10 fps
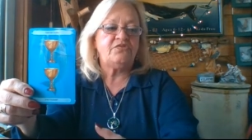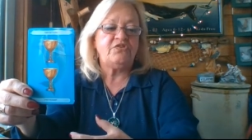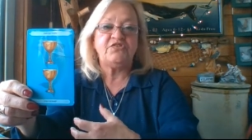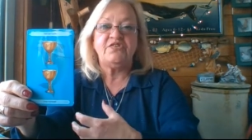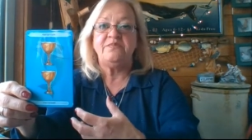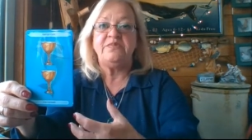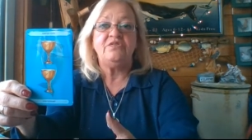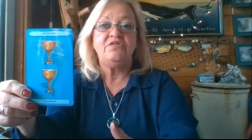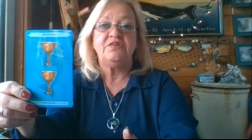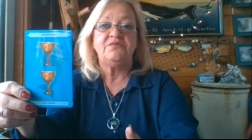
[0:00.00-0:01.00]
just
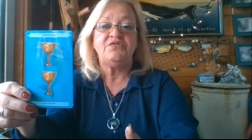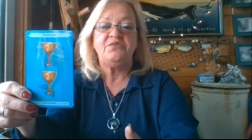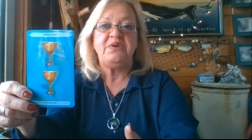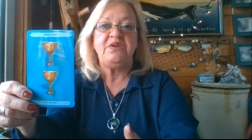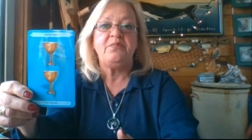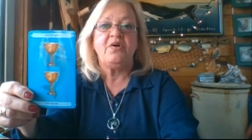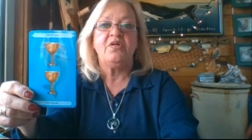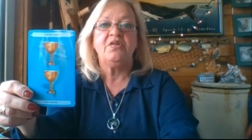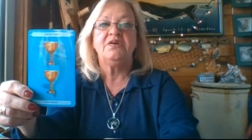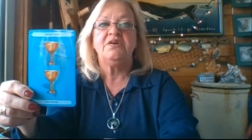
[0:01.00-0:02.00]
communion of two people.
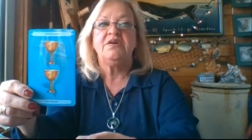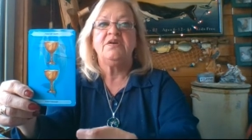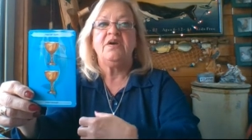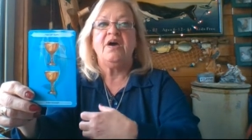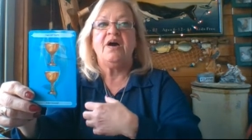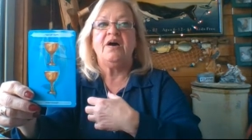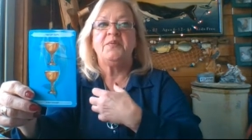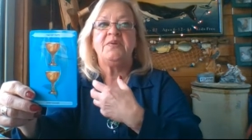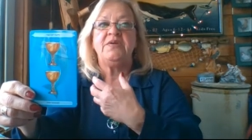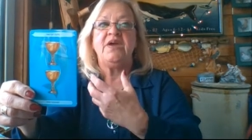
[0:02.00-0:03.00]

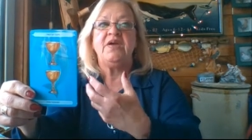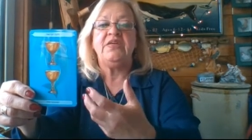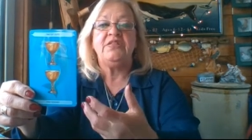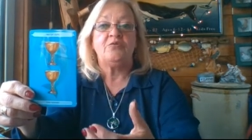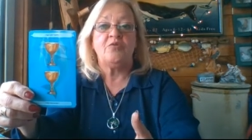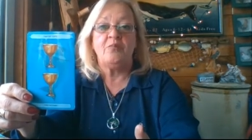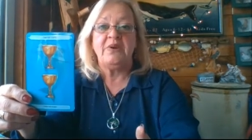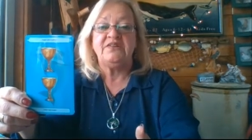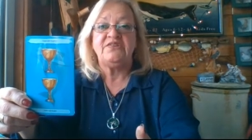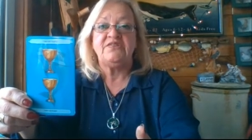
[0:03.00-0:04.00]
Um, and in the
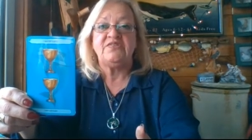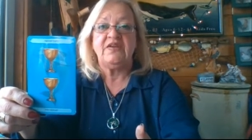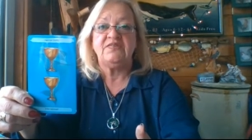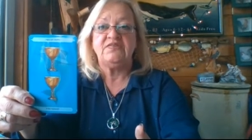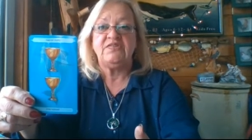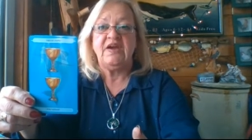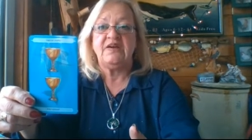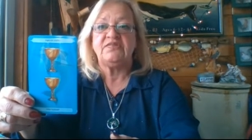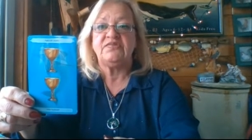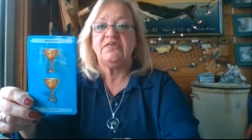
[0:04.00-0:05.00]
romantic sense,
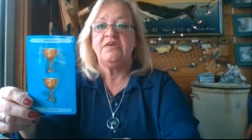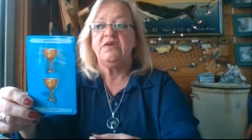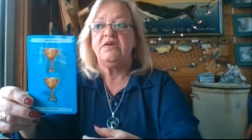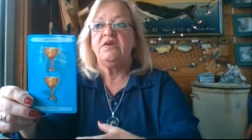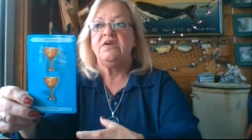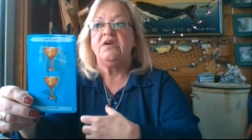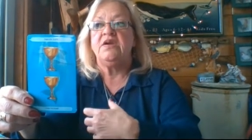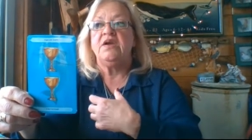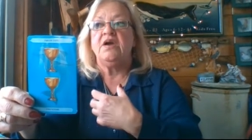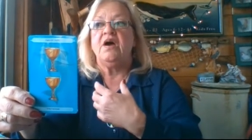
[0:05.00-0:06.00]
yes.
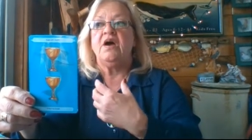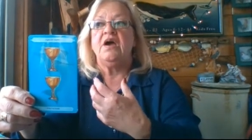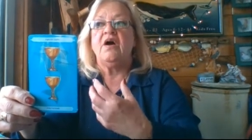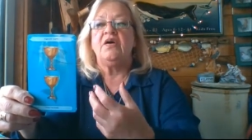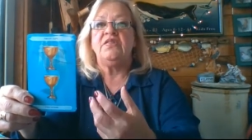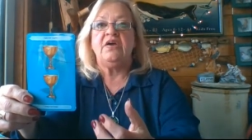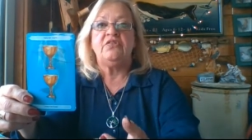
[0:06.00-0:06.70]
On the